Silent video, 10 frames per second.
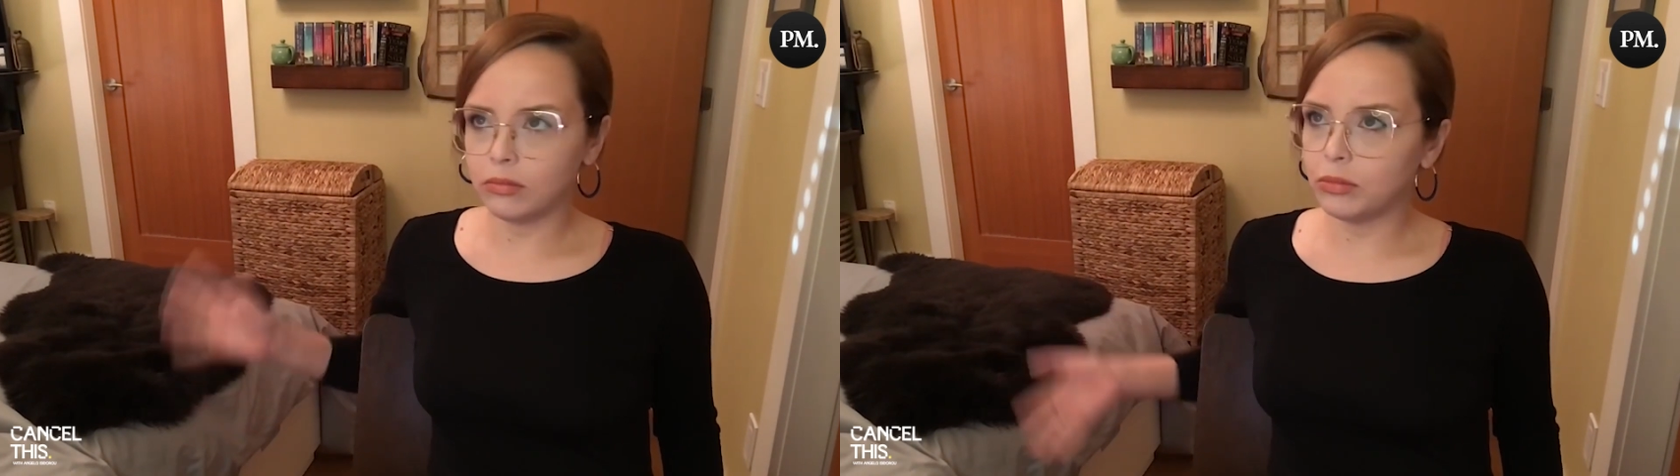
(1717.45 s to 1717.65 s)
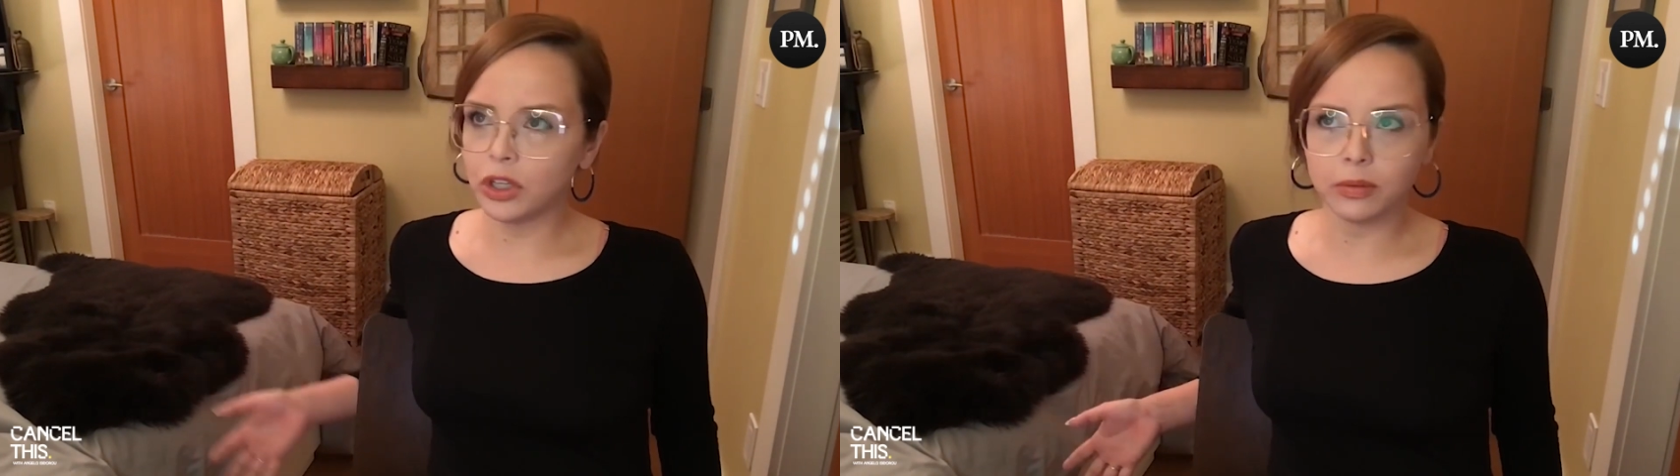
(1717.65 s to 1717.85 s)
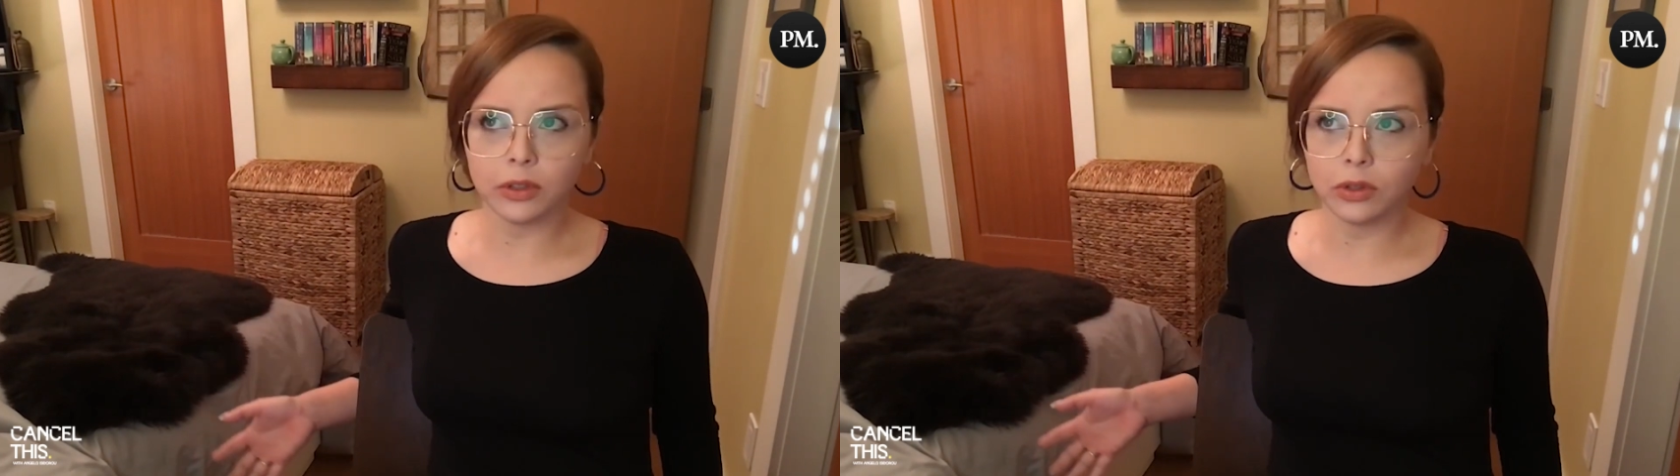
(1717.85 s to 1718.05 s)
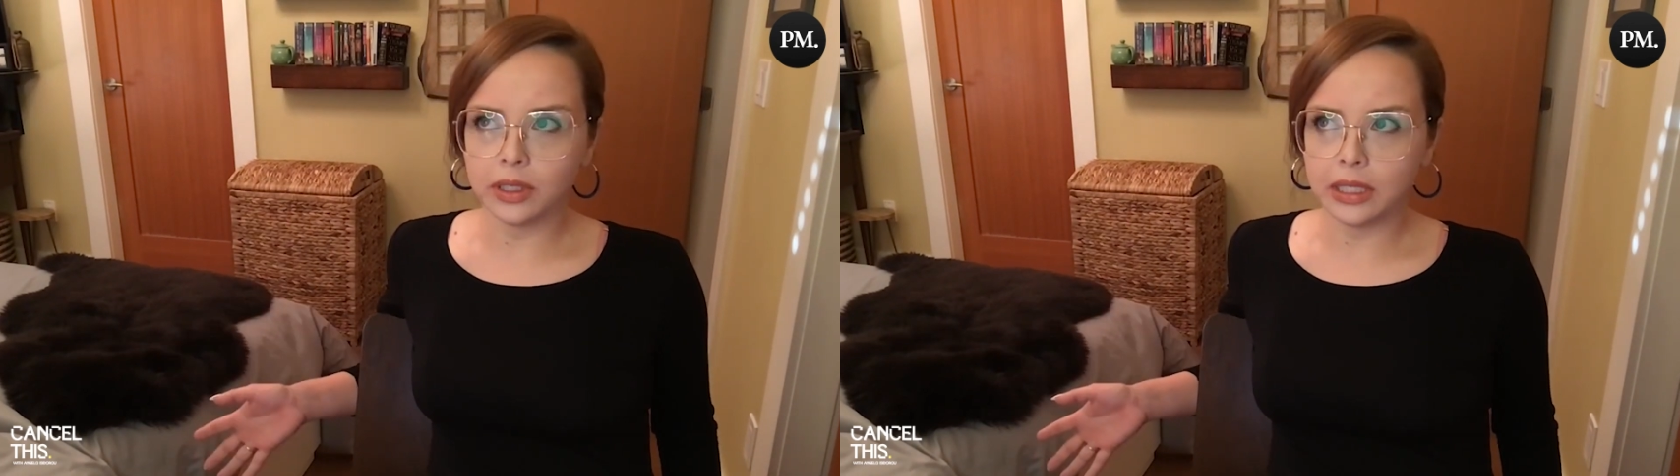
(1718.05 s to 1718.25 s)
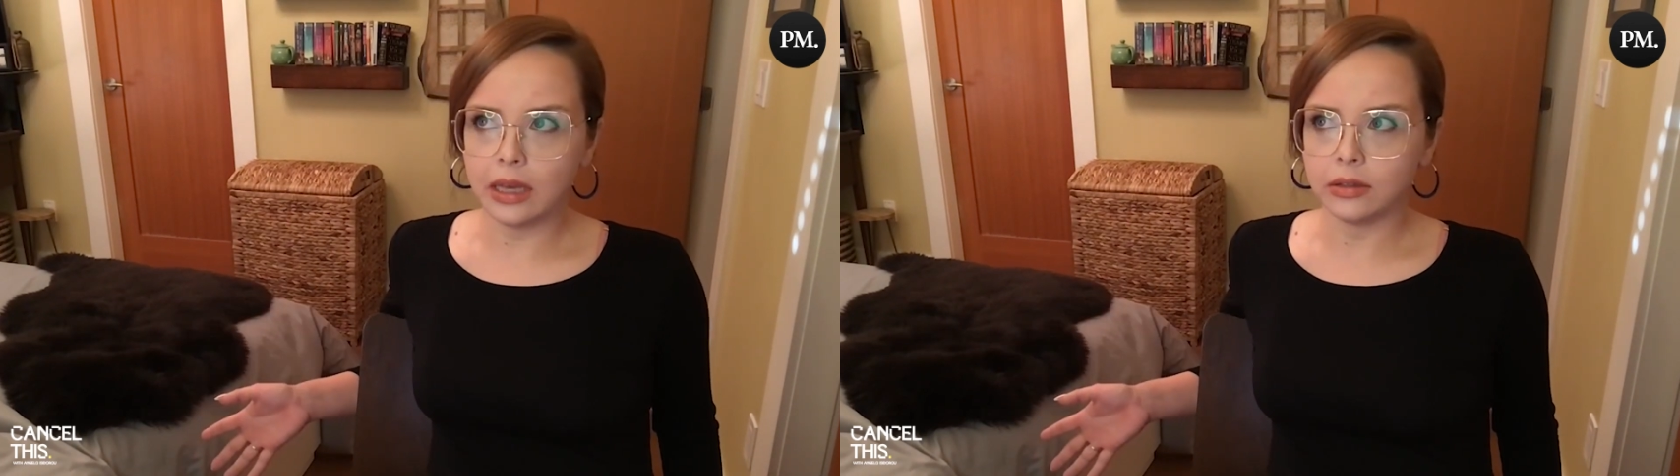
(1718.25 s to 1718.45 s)
multiple
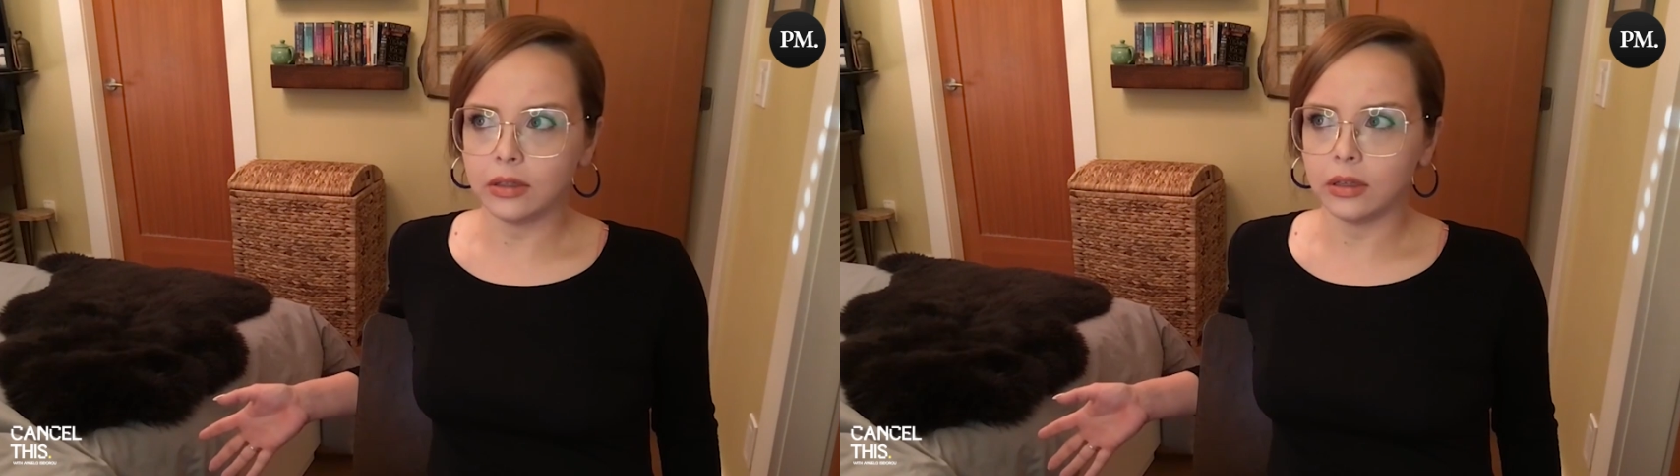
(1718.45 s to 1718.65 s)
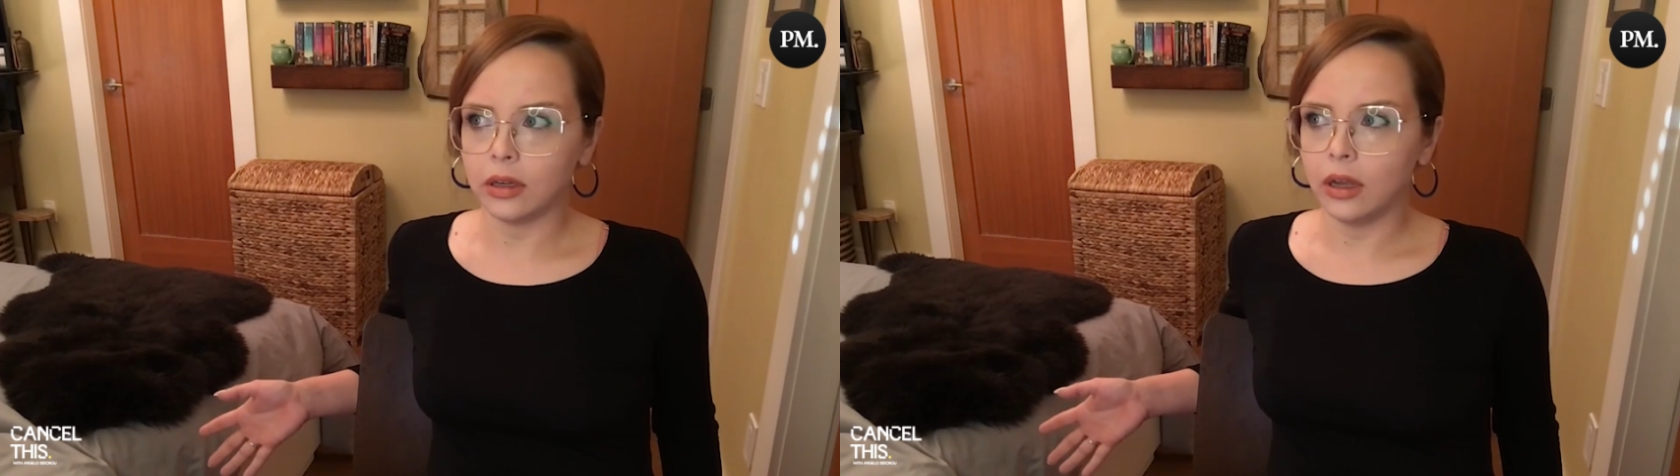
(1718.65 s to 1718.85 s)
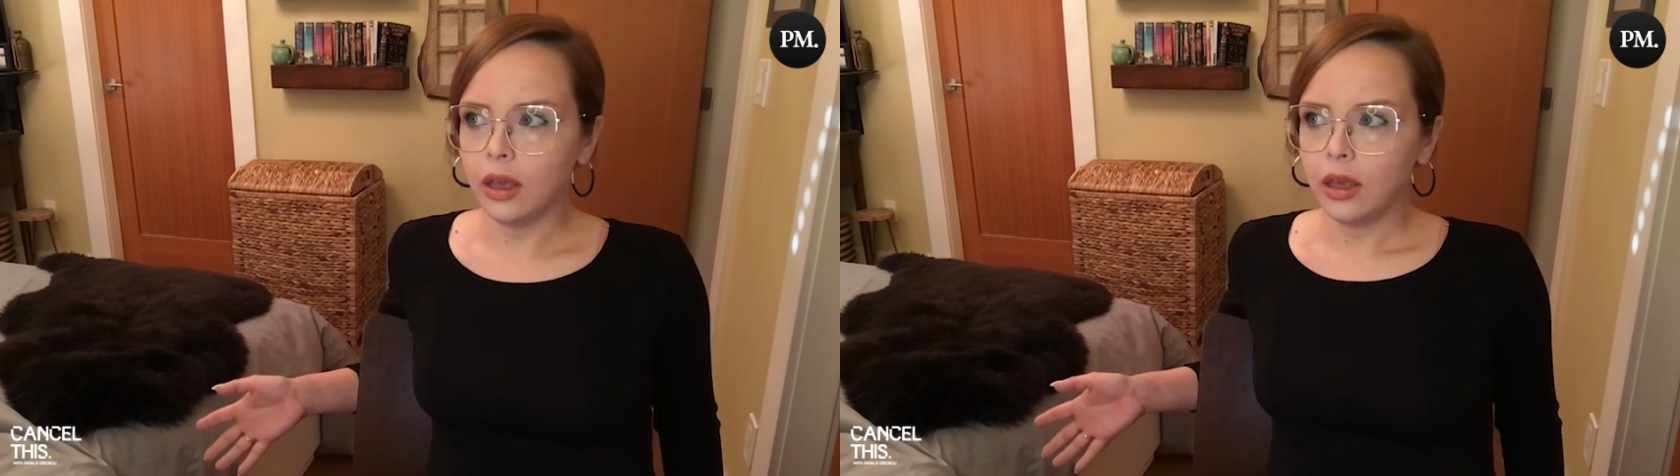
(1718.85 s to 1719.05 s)
choice answer,